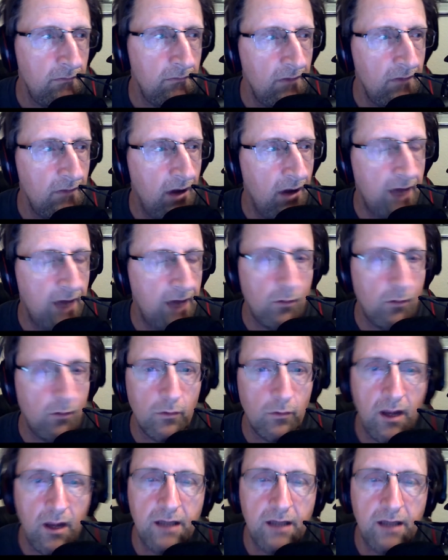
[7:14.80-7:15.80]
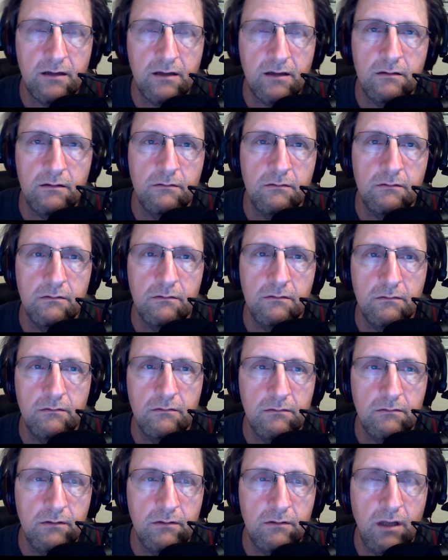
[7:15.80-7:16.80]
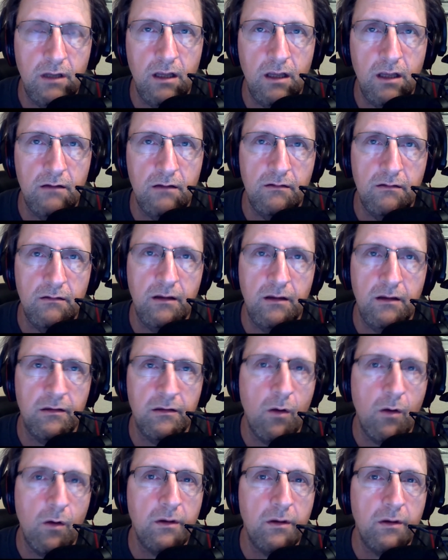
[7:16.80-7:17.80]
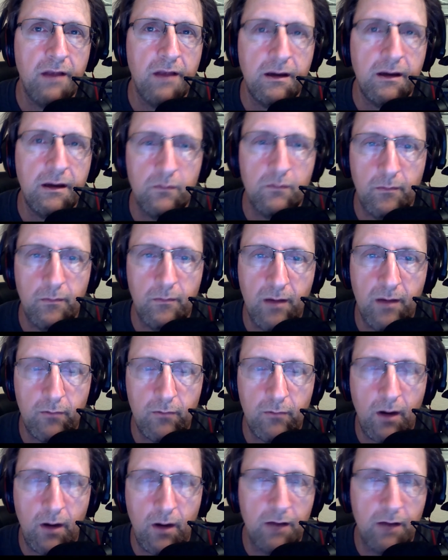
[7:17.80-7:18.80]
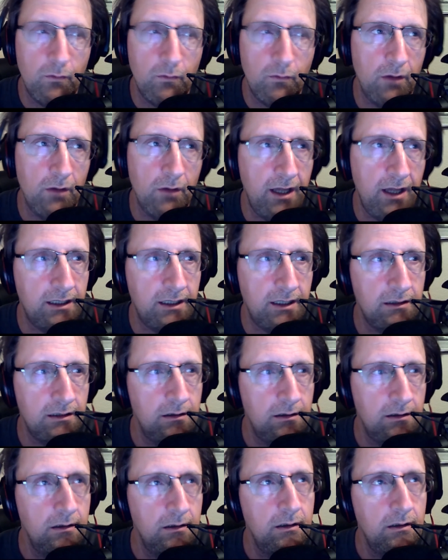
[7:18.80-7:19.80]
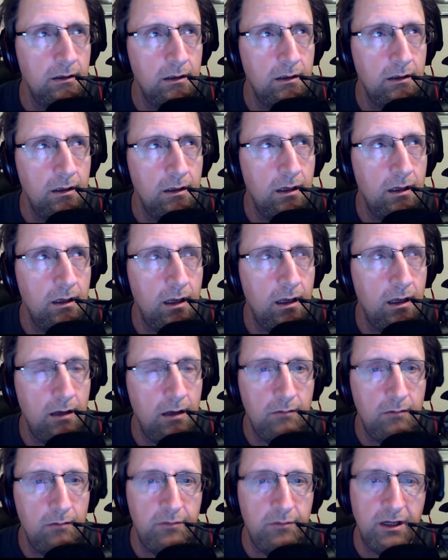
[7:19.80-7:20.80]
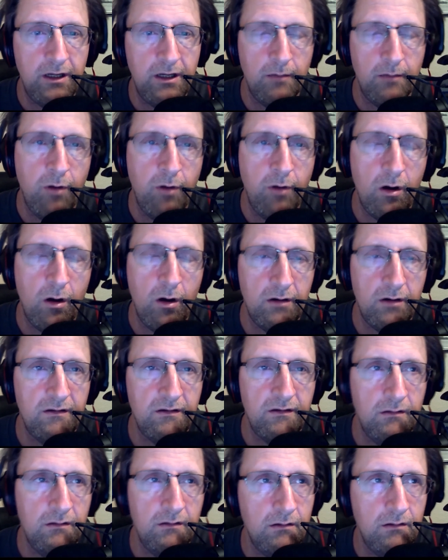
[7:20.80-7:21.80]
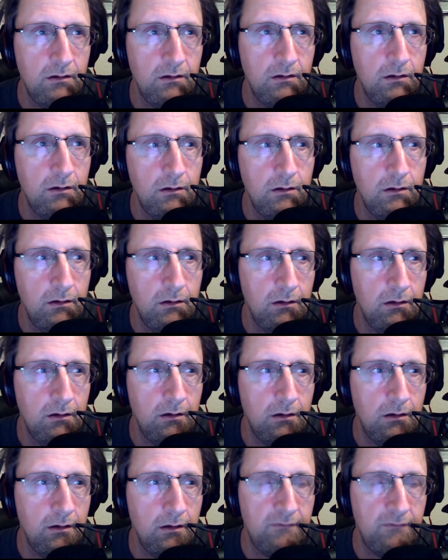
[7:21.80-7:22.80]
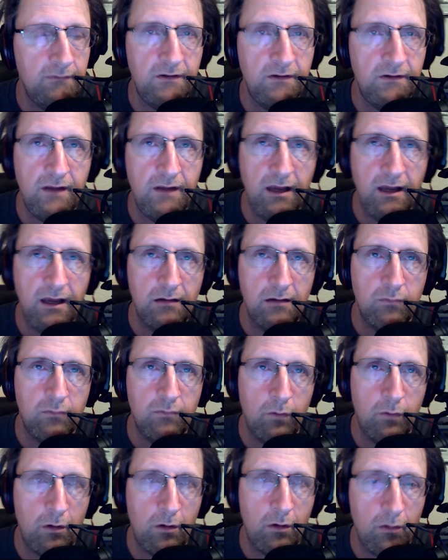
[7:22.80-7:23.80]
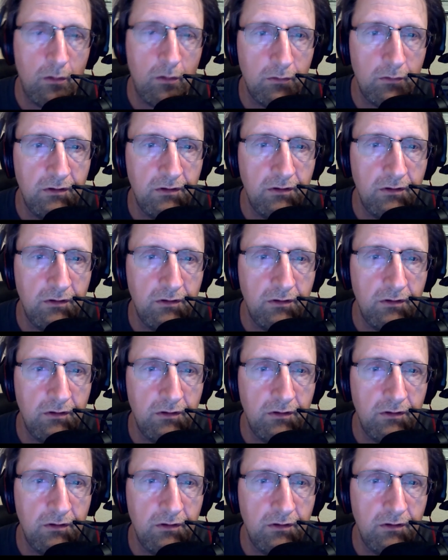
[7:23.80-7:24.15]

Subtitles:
I don't like, as long as I can remember, I don't like being a part of today's world.